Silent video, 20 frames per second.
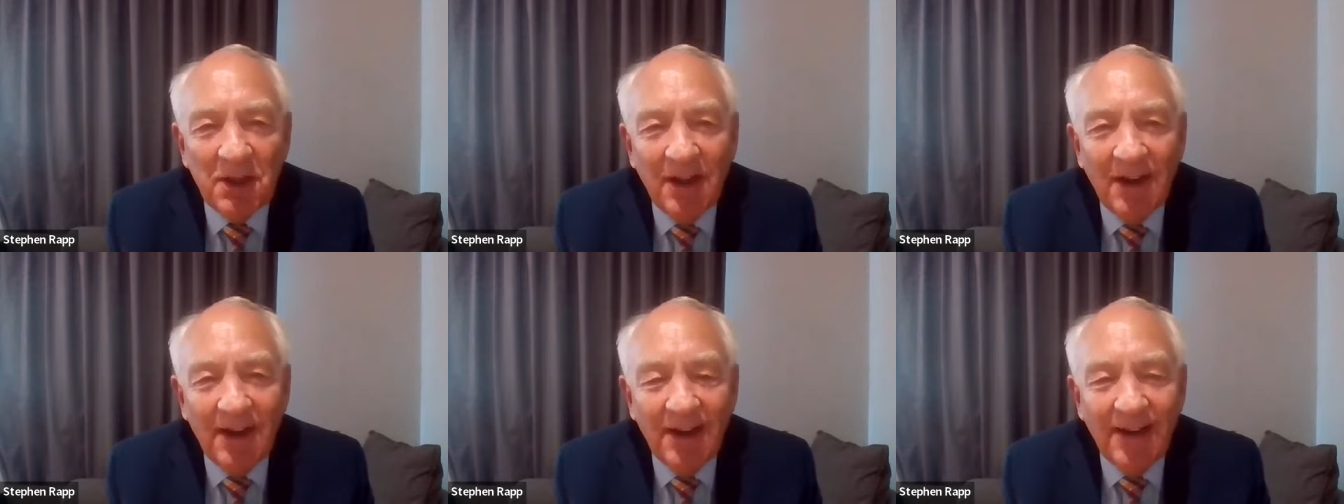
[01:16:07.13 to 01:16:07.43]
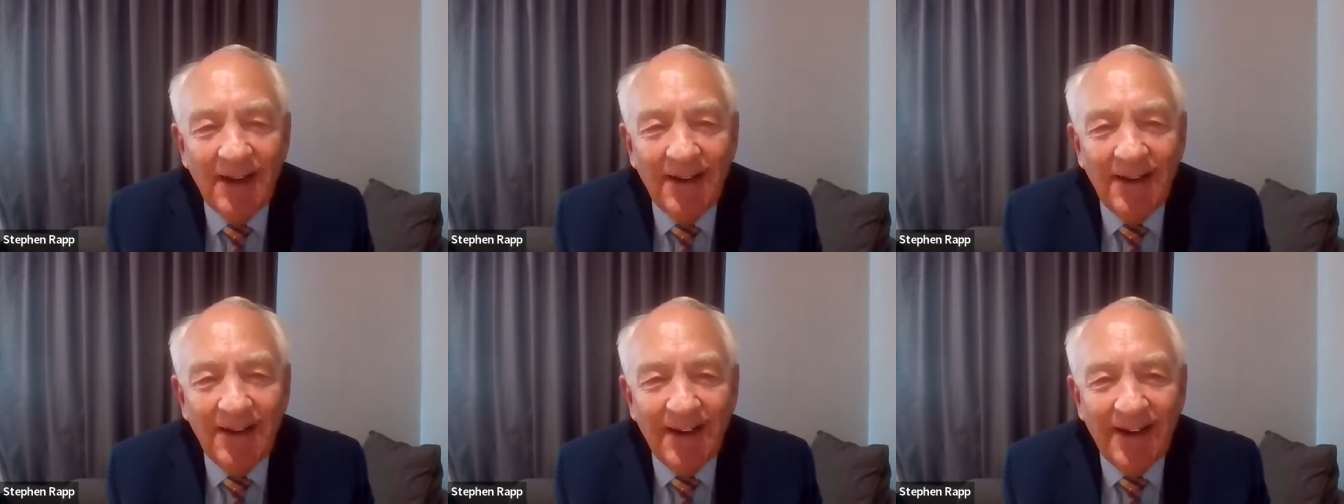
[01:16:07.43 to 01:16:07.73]

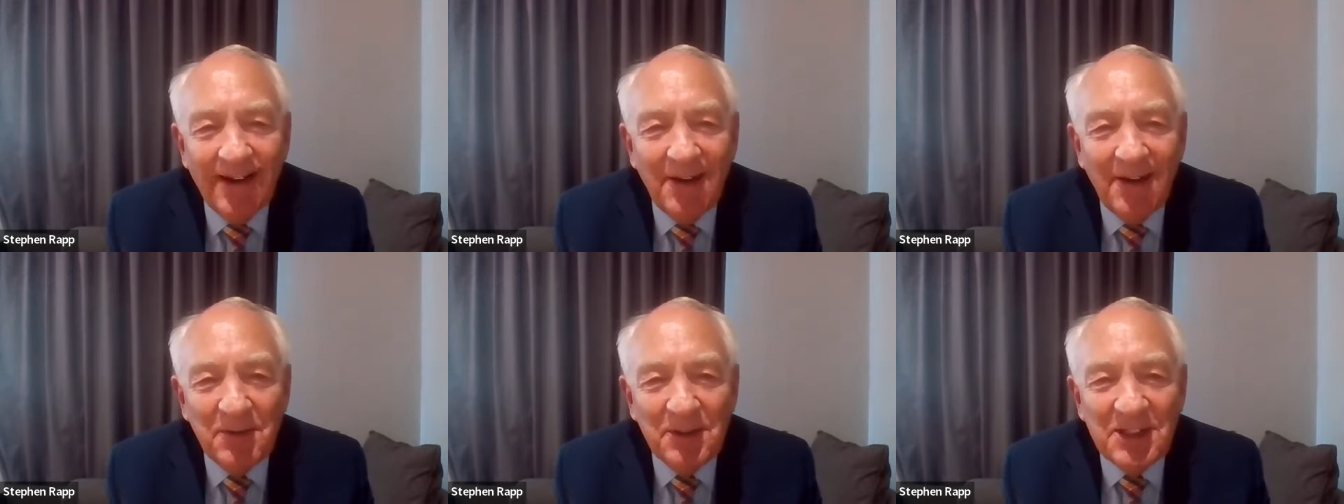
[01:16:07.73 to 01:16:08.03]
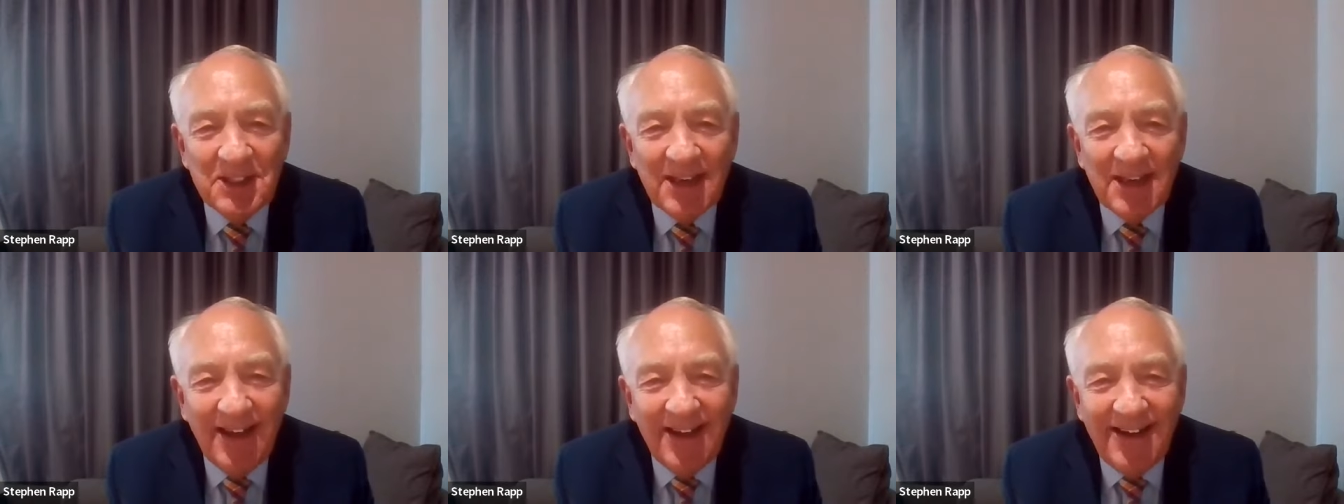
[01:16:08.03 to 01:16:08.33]
I
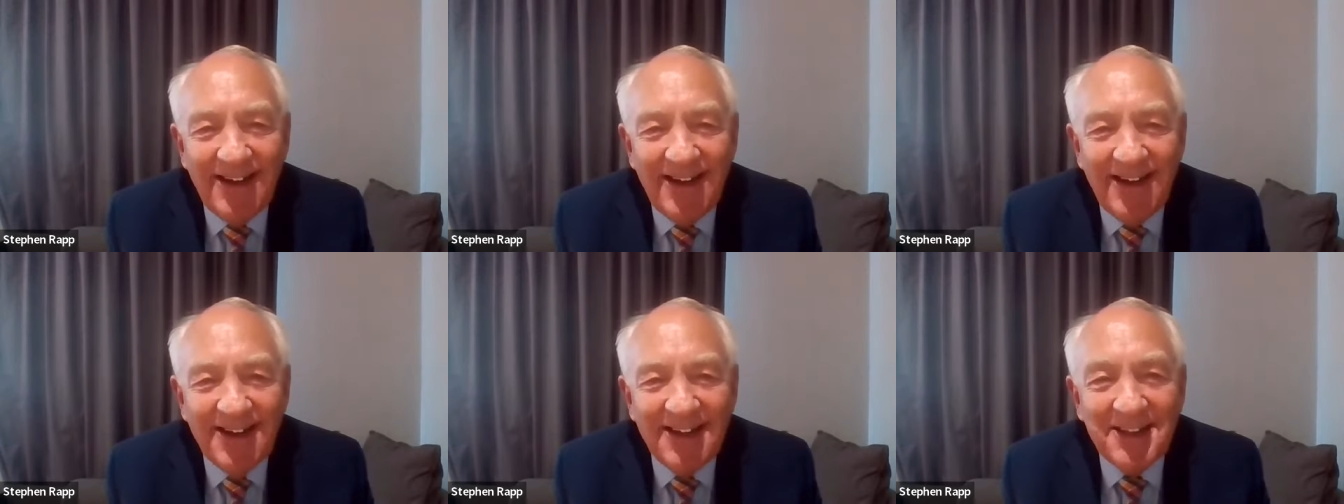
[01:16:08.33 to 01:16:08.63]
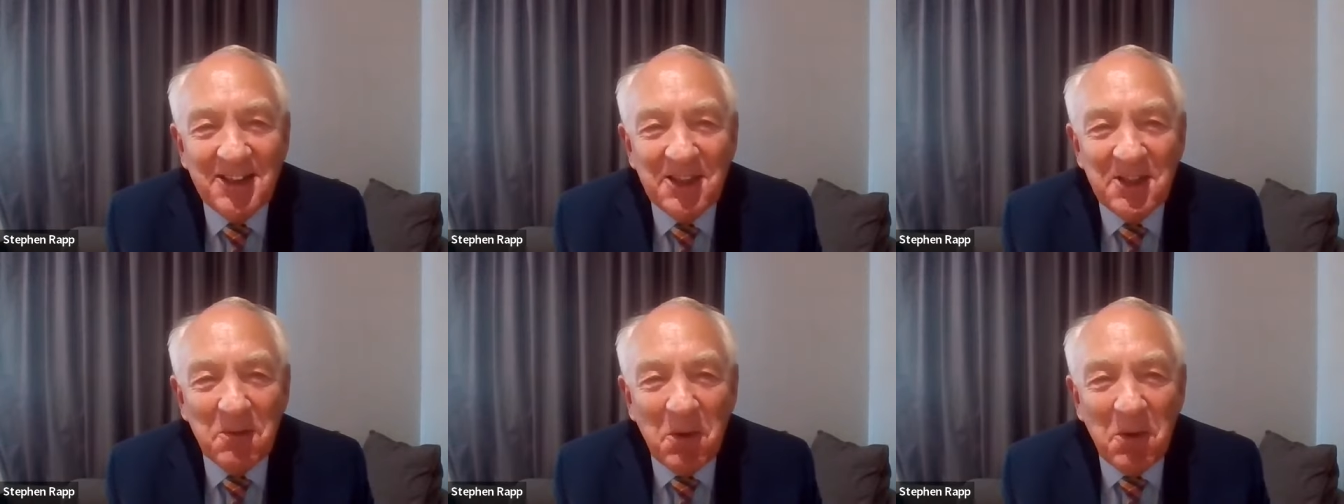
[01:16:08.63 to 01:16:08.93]
would say he
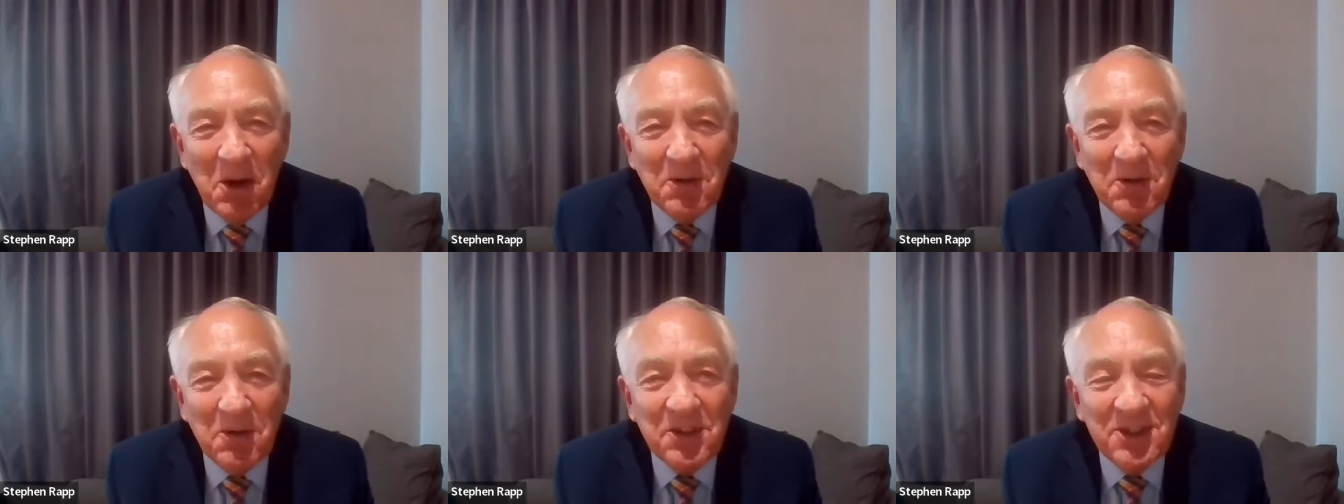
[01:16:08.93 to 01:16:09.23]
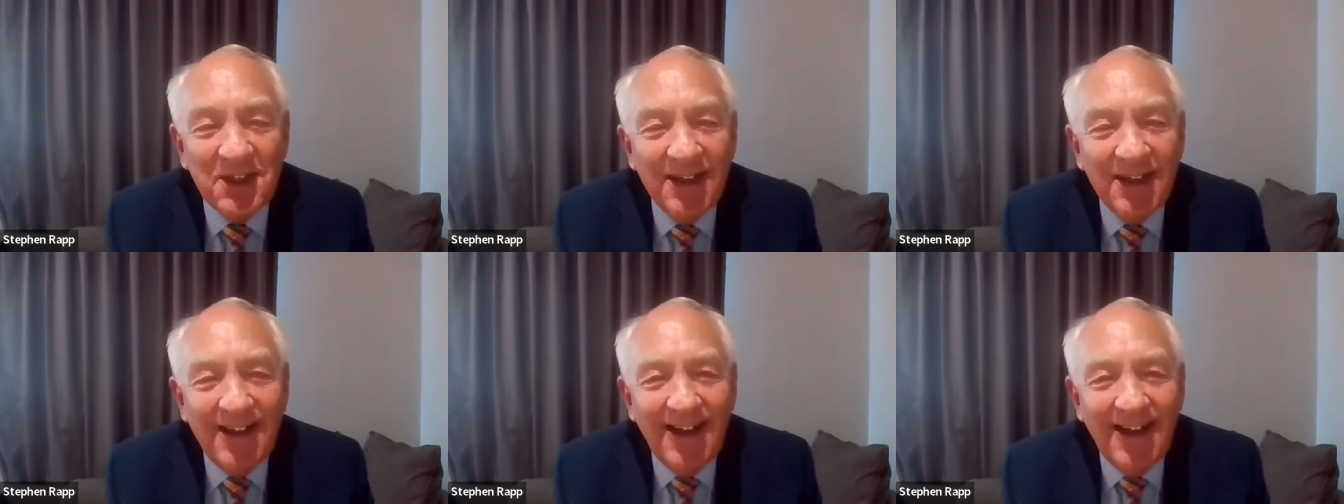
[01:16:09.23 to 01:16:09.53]
is the most,